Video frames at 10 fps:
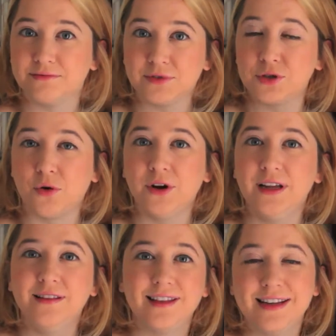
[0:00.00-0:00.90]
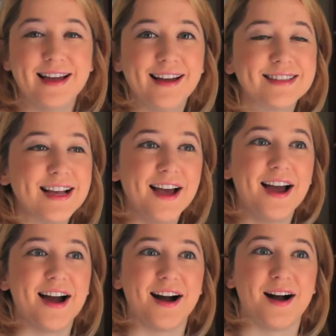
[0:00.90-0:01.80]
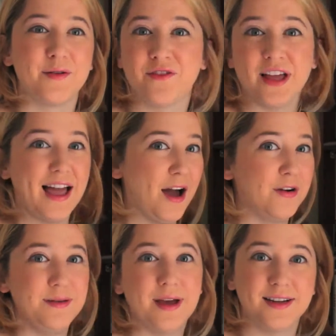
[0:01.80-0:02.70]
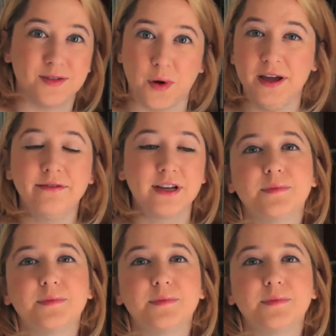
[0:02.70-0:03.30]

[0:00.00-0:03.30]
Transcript: story that he has, of like how he met his wife.